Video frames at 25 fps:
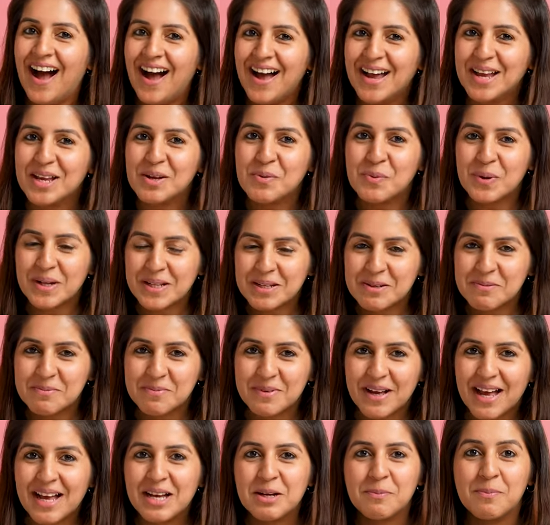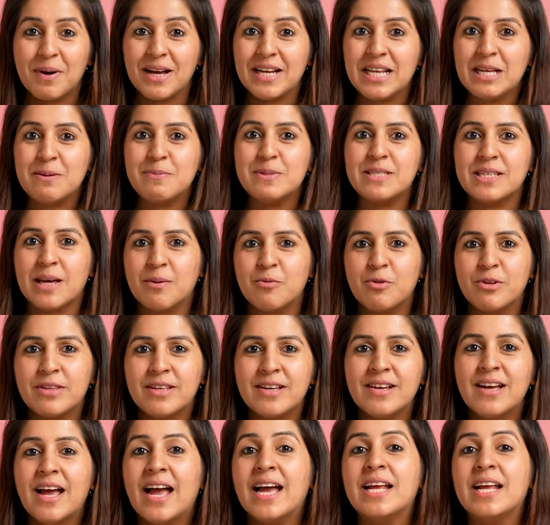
Hi, welcome back. My name is Amrita